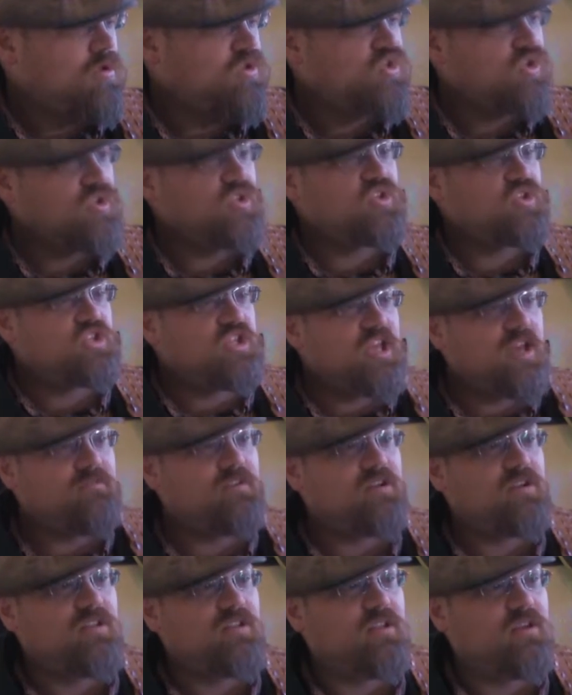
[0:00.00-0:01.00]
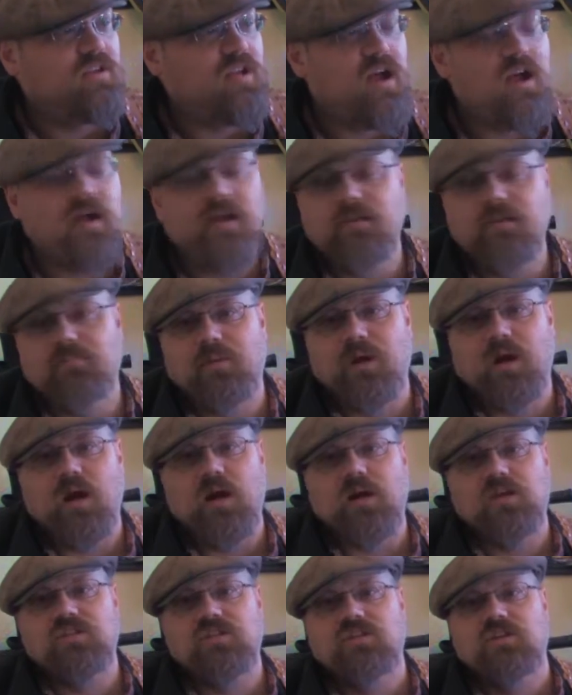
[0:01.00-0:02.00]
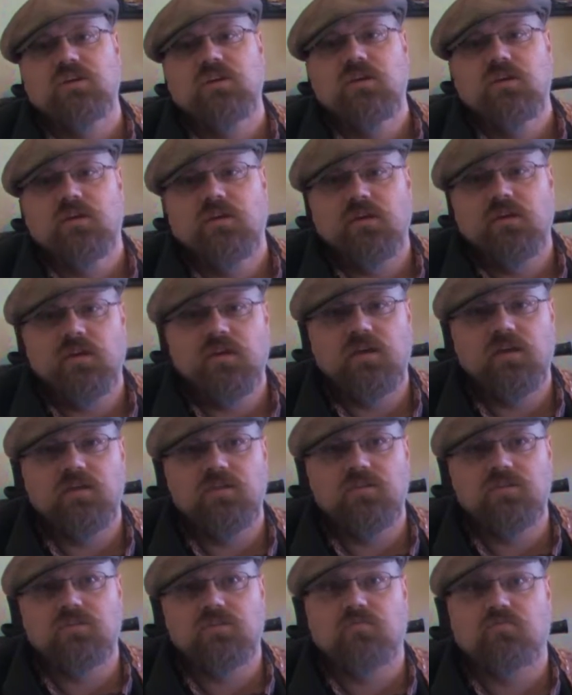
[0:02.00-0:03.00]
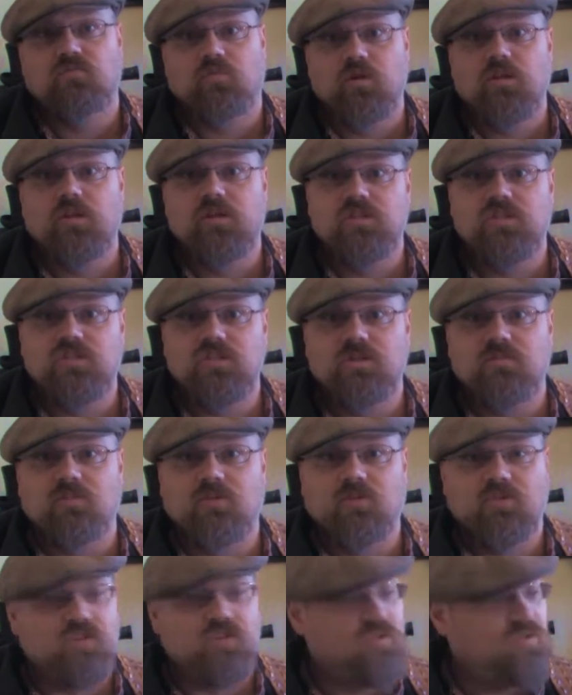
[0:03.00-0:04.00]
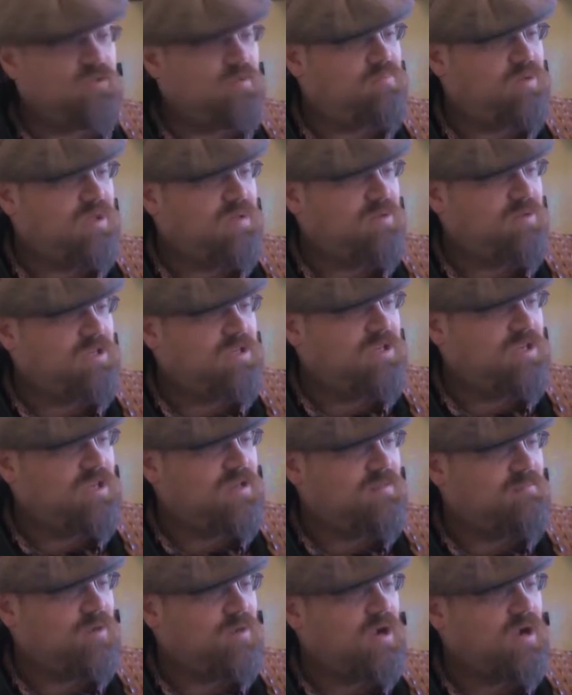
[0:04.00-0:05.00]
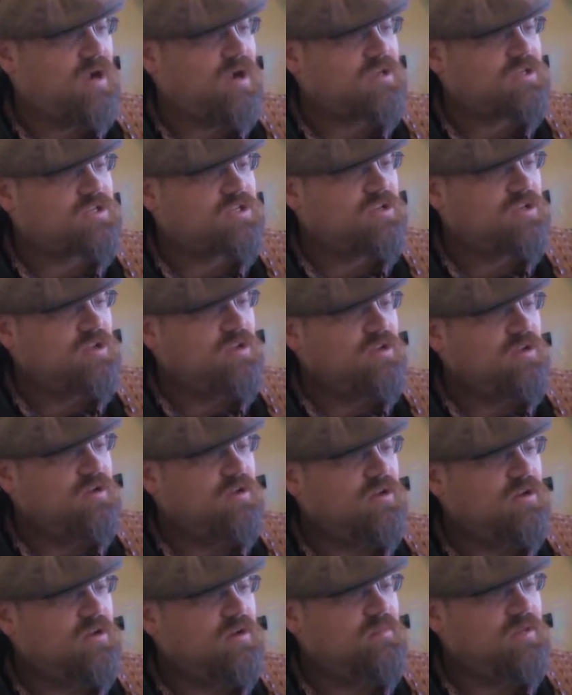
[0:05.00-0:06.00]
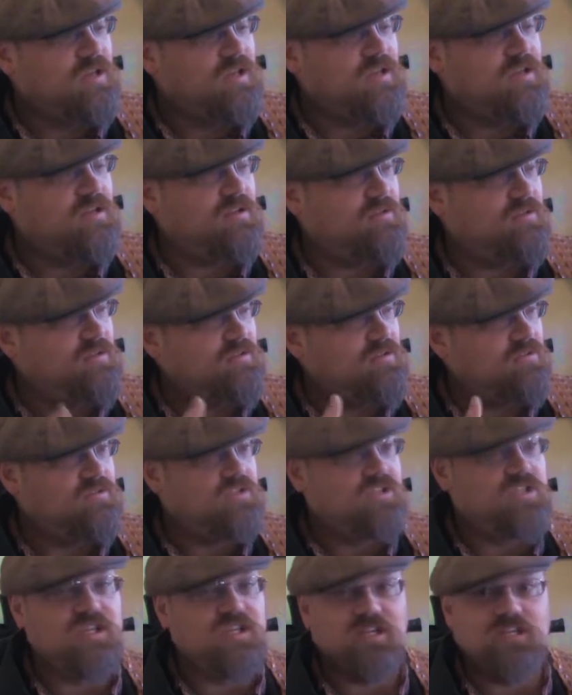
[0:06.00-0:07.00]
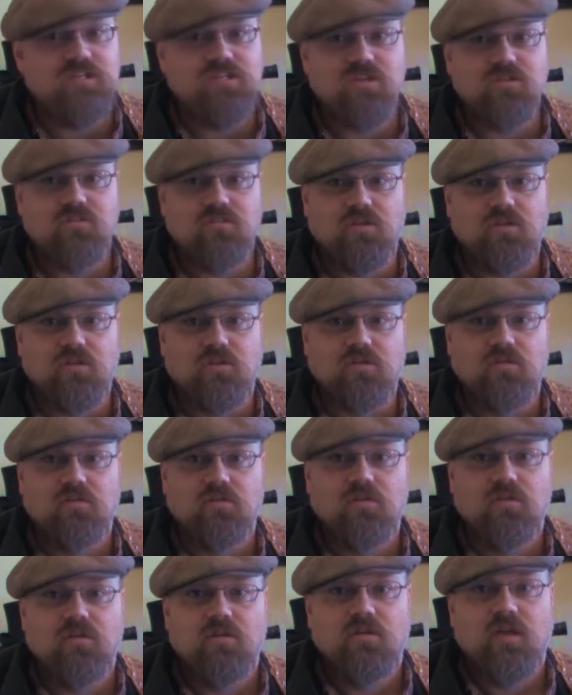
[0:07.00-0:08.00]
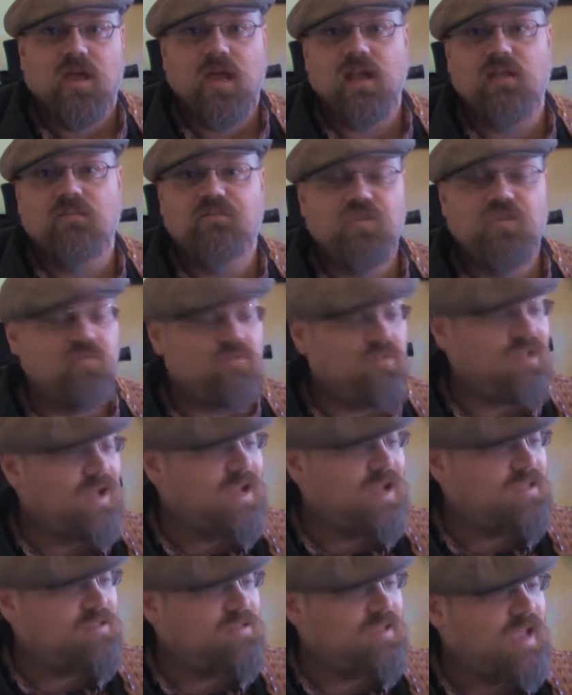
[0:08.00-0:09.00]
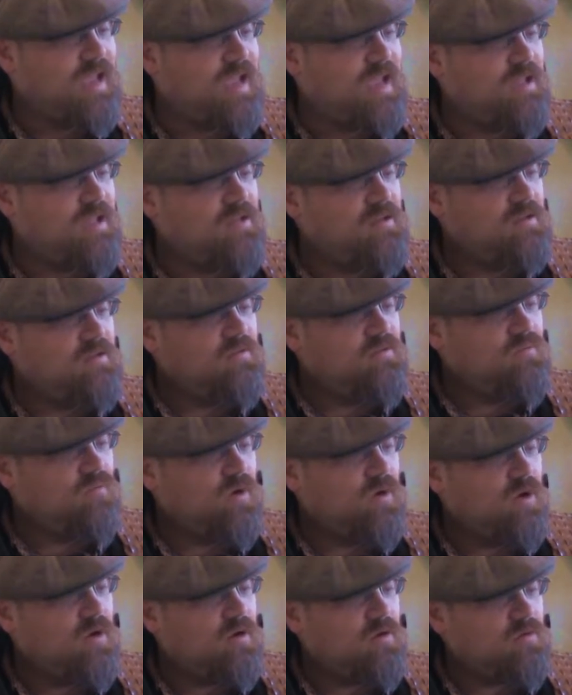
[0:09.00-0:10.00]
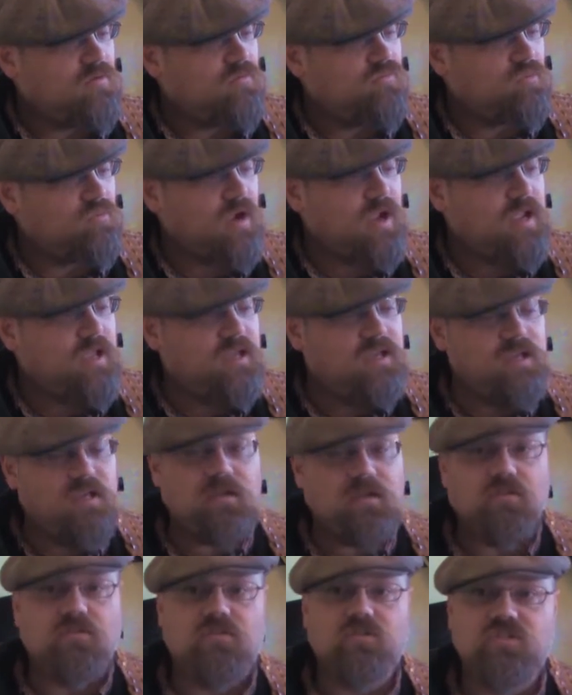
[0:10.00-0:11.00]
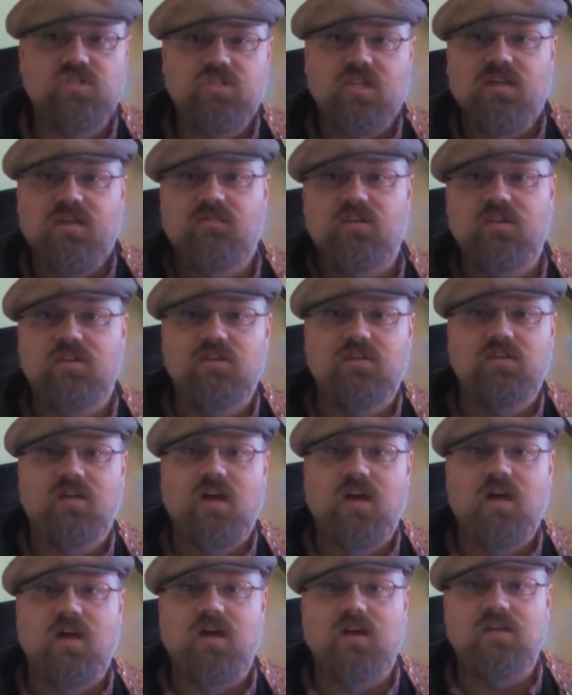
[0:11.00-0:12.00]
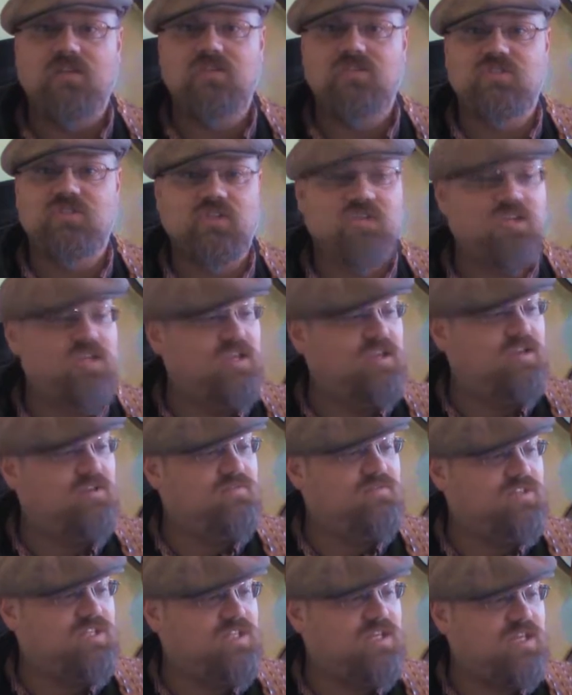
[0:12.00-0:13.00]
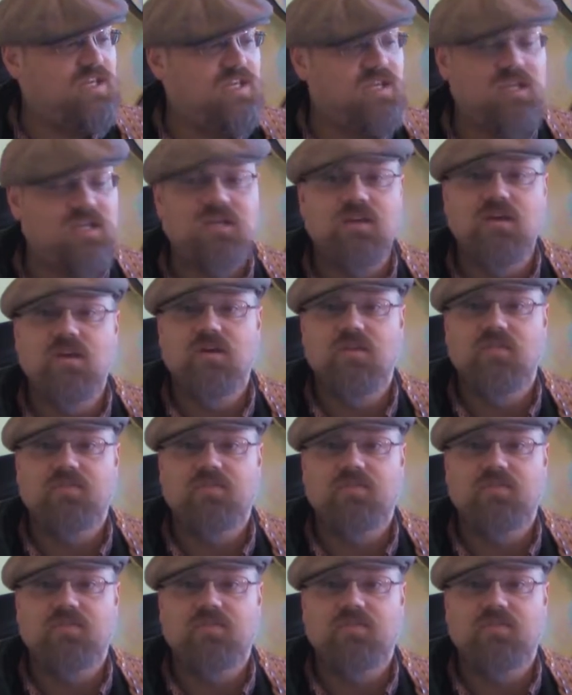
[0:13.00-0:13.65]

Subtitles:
So the 7 to the 9 box is really similar to the BB King box in D tuning. And if you like that, well, right here, 7 and 9 is the key of D.